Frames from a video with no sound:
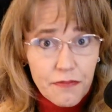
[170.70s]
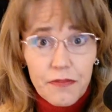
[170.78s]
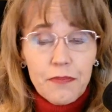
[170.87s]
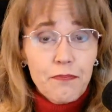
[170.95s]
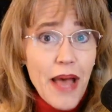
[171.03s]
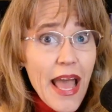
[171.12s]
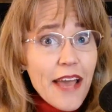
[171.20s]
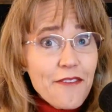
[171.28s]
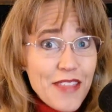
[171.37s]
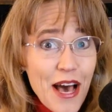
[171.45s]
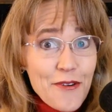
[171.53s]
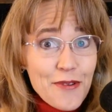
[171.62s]
behave
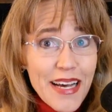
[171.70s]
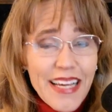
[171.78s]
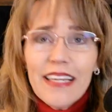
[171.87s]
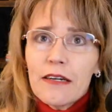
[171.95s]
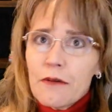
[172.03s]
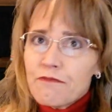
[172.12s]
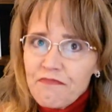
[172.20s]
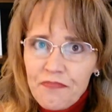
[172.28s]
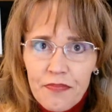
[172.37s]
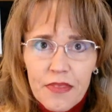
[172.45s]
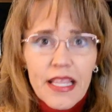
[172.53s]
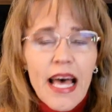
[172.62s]
that way,
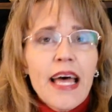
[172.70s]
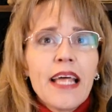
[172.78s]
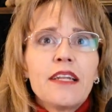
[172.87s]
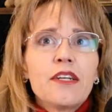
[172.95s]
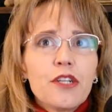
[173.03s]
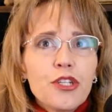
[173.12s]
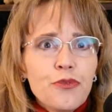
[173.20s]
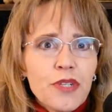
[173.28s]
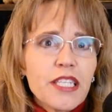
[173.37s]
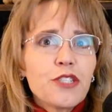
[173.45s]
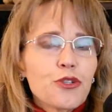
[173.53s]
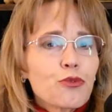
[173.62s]
then you need
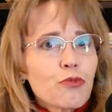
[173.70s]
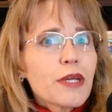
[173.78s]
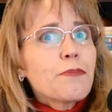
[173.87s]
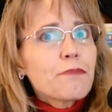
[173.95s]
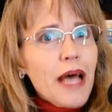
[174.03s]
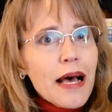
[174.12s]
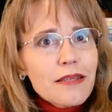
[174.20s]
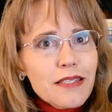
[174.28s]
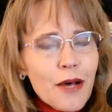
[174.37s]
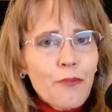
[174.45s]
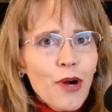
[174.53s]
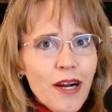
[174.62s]
to reap that
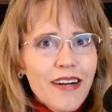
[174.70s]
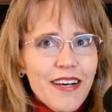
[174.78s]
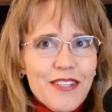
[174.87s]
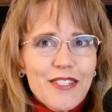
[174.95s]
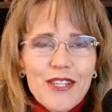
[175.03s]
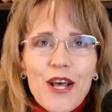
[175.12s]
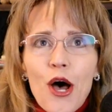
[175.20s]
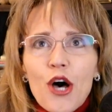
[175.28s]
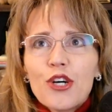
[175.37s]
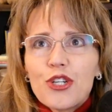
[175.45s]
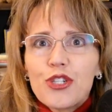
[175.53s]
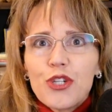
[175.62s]
somewhere else.
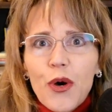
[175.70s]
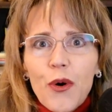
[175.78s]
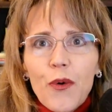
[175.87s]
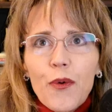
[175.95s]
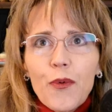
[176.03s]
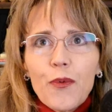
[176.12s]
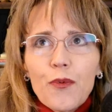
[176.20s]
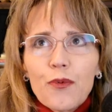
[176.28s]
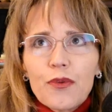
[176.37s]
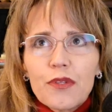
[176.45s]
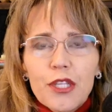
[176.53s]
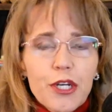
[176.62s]
So
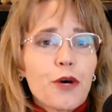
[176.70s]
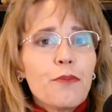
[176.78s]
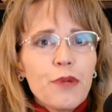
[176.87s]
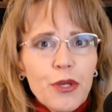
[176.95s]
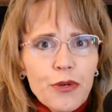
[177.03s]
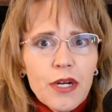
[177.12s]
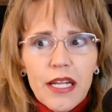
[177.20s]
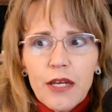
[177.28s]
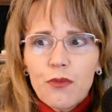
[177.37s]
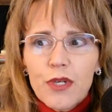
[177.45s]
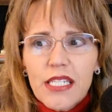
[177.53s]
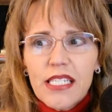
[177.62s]
the community
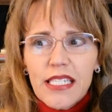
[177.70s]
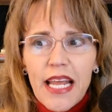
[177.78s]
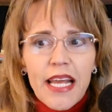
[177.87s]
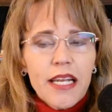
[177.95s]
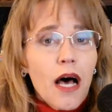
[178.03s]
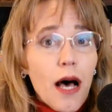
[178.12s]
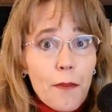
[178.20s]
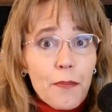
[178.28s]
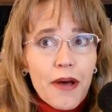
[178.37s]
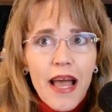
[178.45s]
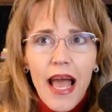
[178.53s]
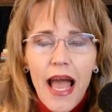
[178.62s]
will stand up
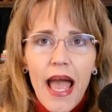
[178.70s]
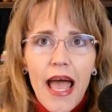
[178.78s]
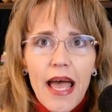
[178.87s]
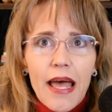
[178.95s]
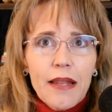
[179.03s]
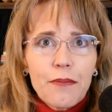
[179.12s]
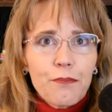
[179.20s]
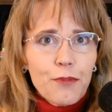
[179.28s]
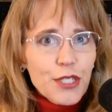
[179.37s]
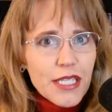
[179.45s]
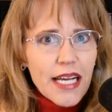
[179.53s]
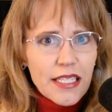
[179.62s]
and
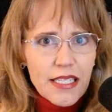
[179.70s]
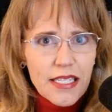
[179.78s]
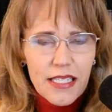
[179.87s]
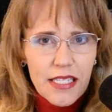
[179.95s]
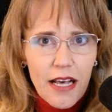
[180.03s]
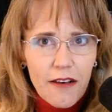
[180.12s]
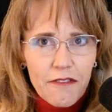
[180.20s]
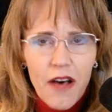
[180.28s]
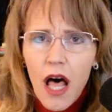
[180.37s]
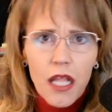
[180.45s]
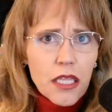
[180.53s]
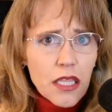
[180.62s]
protect itself.
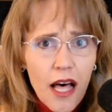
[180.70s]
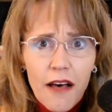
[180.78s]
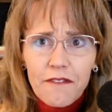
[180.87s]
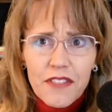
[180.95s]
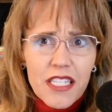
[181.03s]
Love does